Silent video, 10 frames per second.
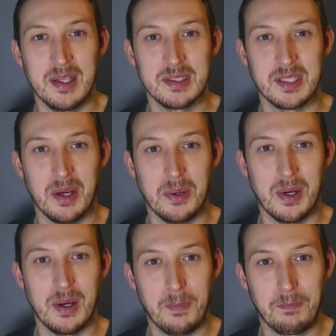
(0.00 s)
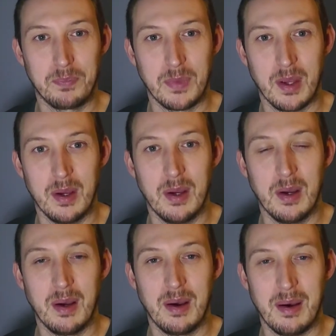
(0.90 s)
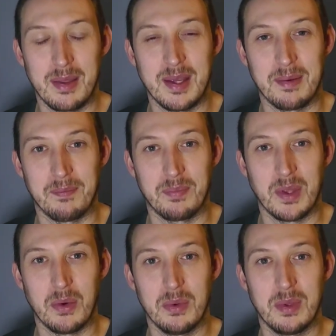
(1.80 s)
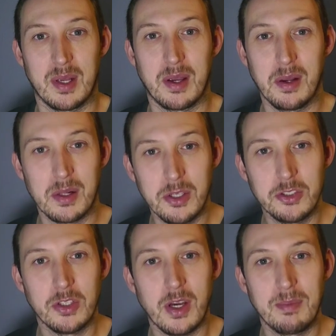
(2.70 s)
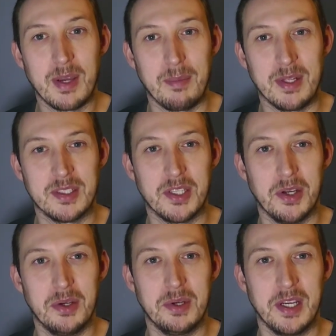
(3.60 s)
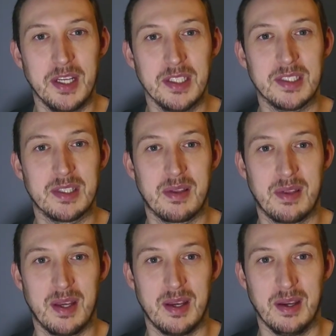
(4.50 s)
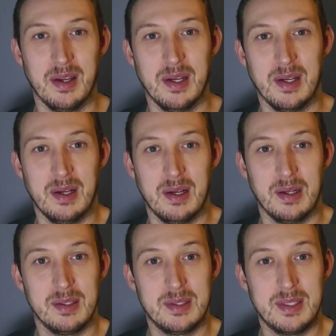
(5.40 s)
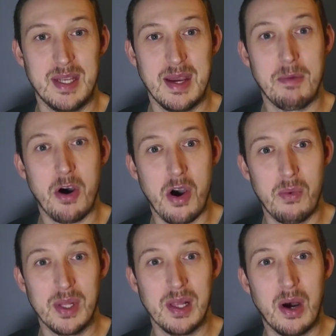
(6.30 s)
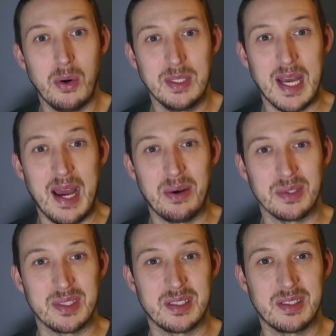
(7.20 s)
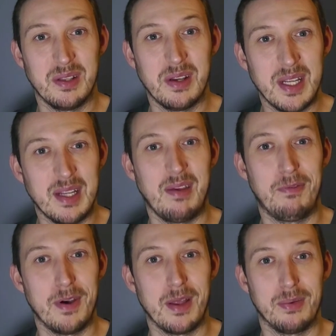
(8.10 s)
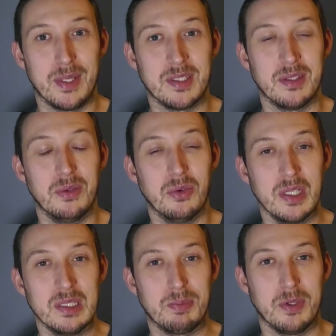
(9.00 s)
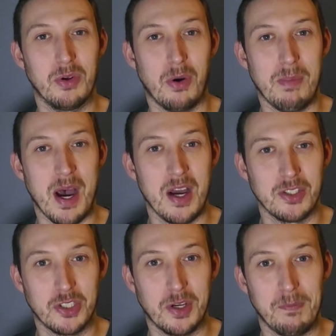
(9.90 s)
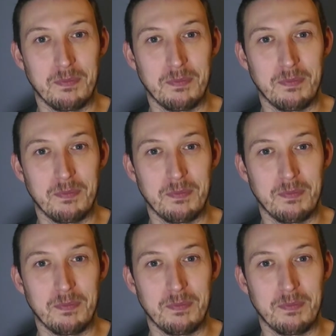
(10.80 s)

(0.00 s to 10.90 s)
So I think the conclusion I'm coming to is that DMR will hold it out slightly further into the noise, but not much.